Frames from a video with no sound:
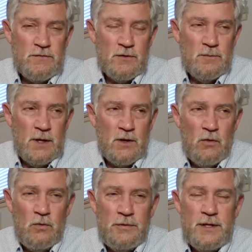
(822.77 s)
for my
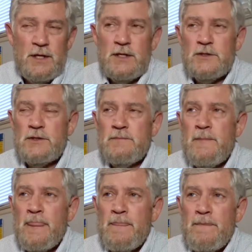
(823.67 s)
cold things,
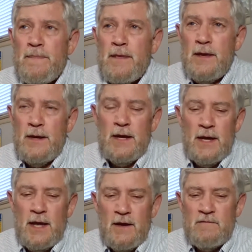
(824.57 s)
and I
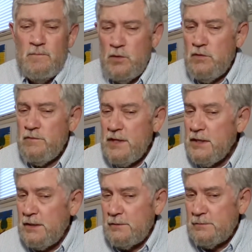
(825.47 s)
have moved
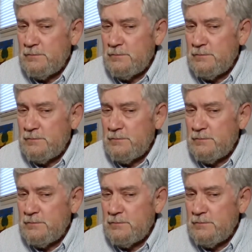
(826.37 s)
in.